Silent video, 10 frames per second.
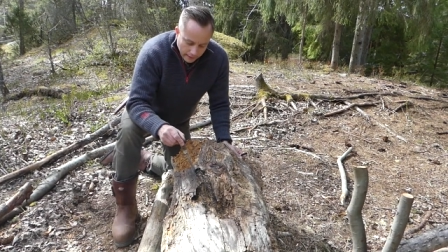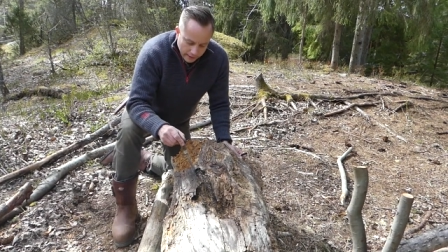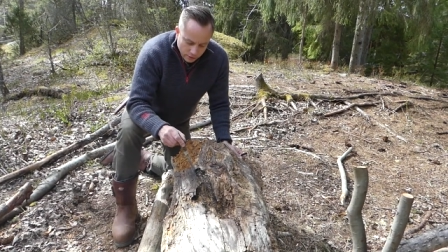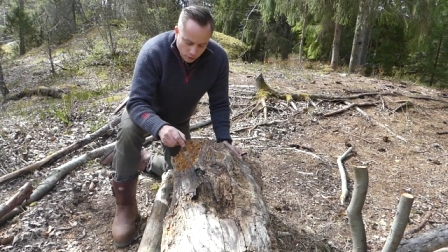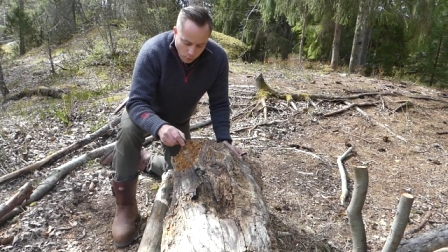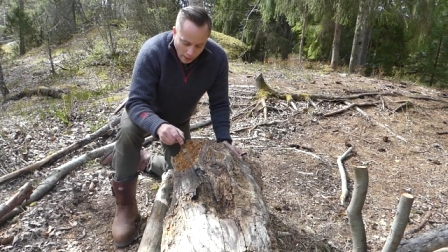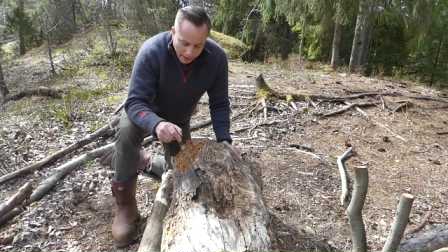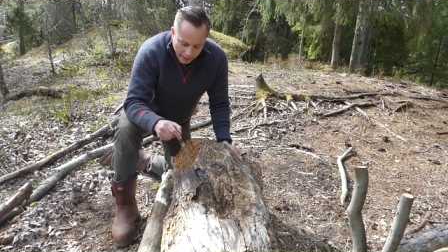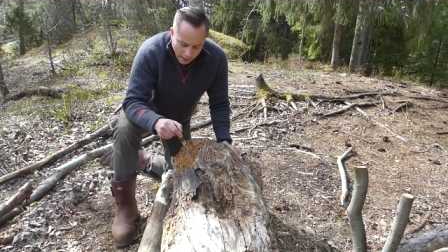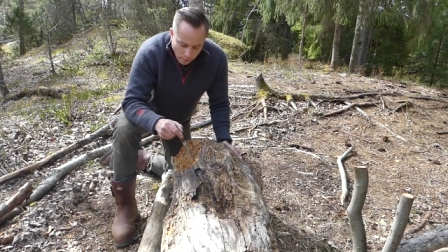There's one
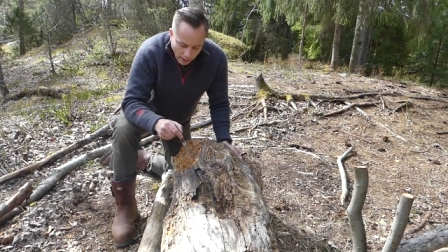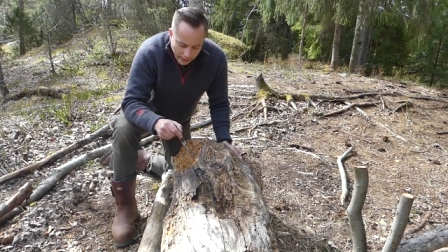here, one